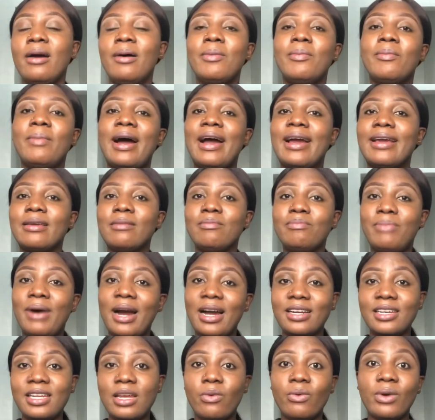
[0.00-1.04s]
my
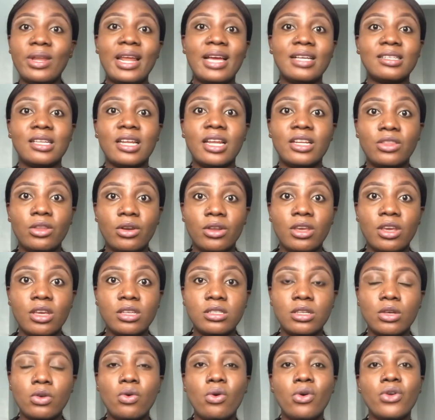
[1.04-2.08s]
back then when I started 3
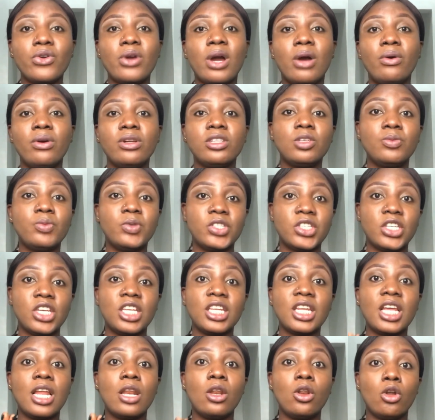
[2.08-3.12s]
years ago. You are going to be
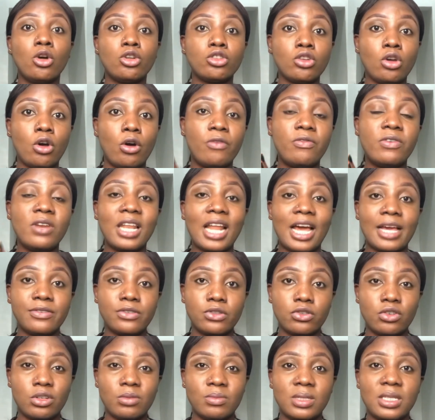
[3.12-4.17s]
seeing a lot of live
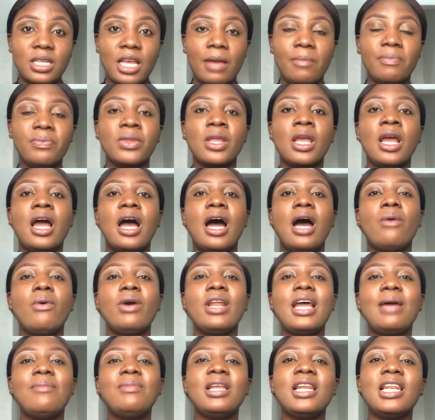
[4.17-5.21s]
streams there. And
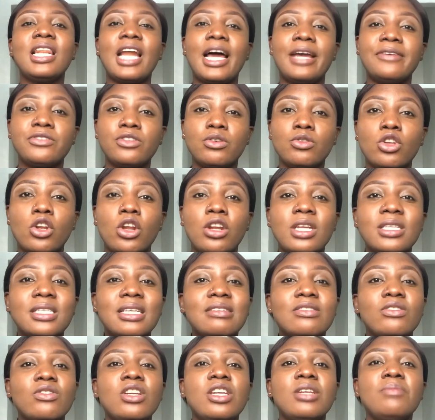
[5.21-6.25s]
when I mean live stream, you don't
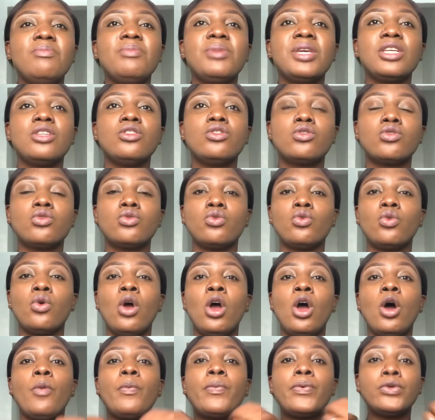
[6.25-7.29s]
necessarily mean to
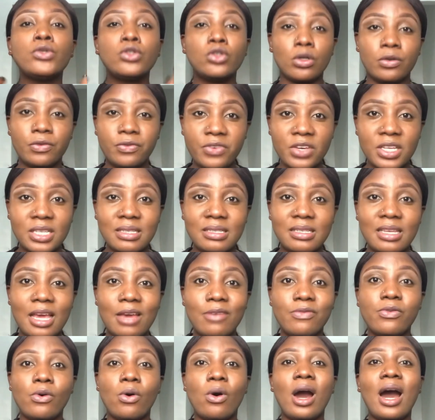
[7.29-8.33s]
put your face
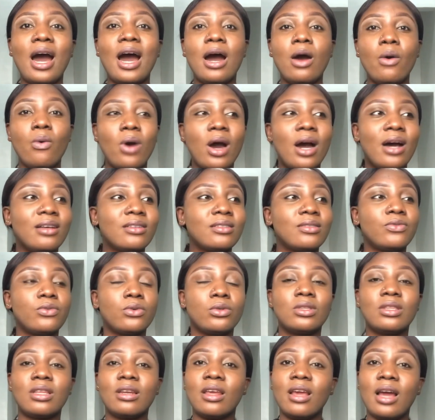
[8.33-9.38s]
there for hours,
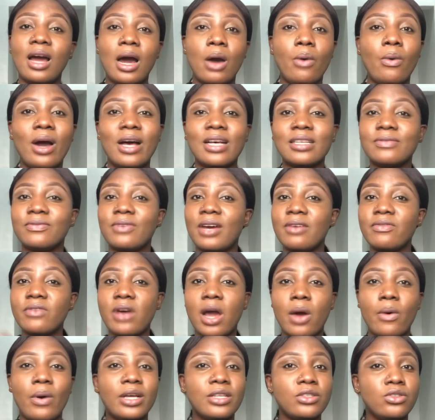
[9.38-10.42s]
for 3 hours, 5
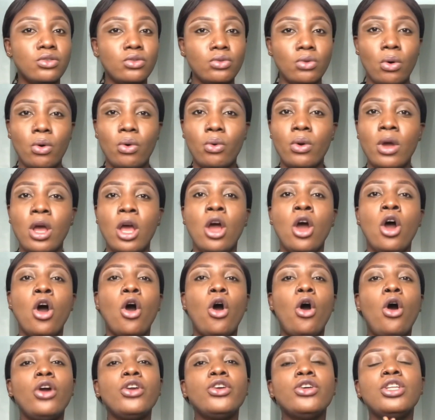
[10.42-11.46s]
hours. No.
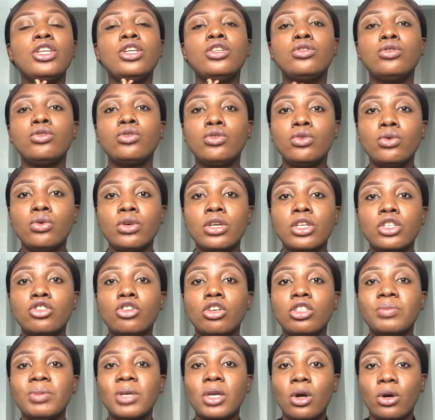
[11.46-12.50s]
All you need to do is
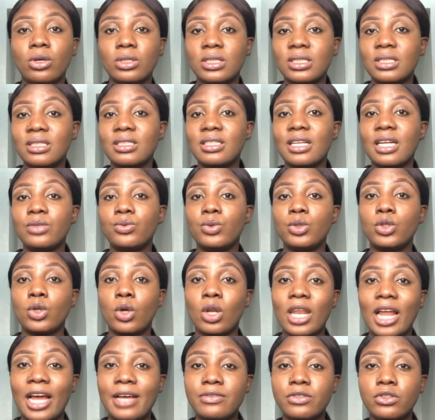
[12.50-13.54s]
just be consistent with your
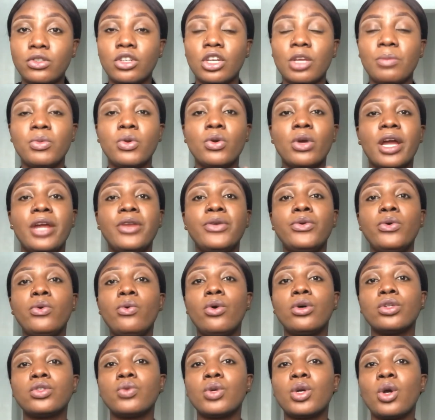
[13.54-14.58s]
live stream. You can do
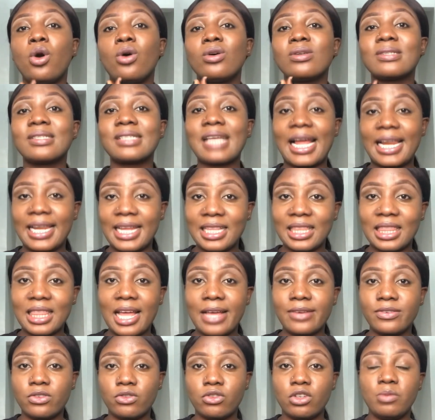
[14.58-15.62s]
what we call silent
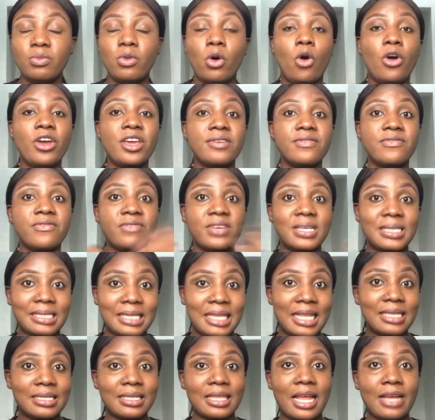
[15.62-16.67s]
live stream or a
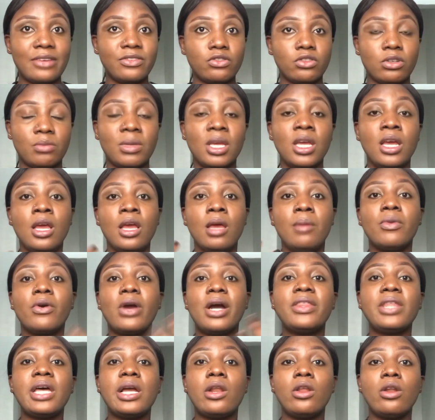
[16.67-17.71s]
faceless live stream. Because
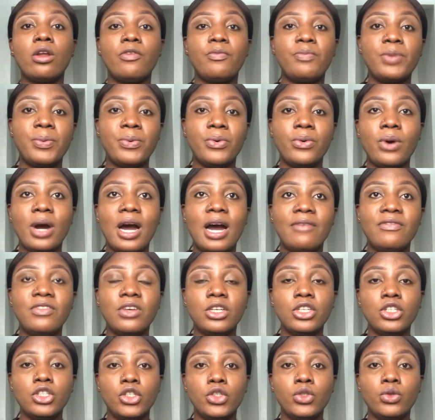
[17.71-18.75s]
a lot of people have
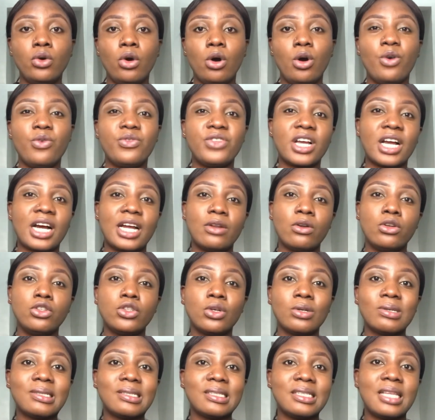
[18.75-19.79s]
the issue of they cannot
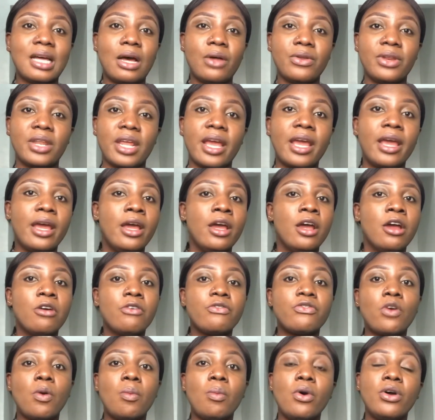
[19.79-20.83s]
just sit down there
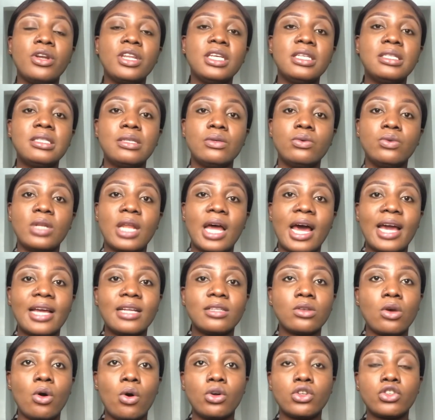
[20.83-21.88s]
from morning till
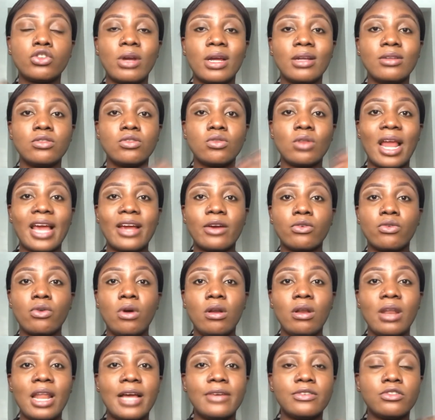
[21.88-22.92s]
night or trying to like
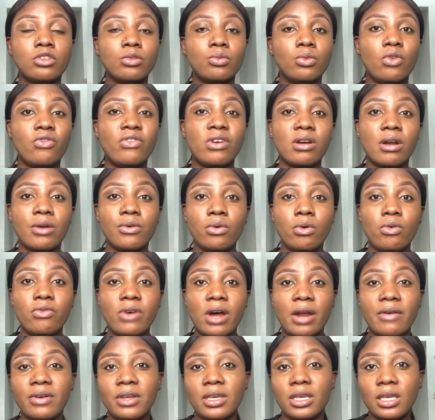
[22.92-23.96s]
run live stream over and
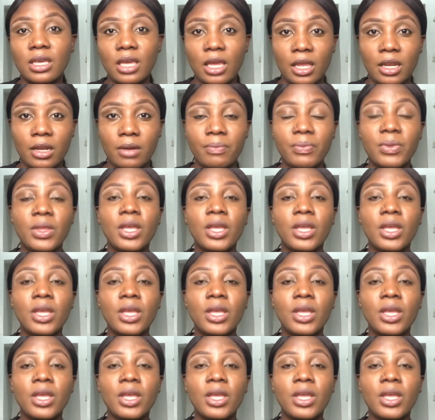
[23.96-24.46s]
over again.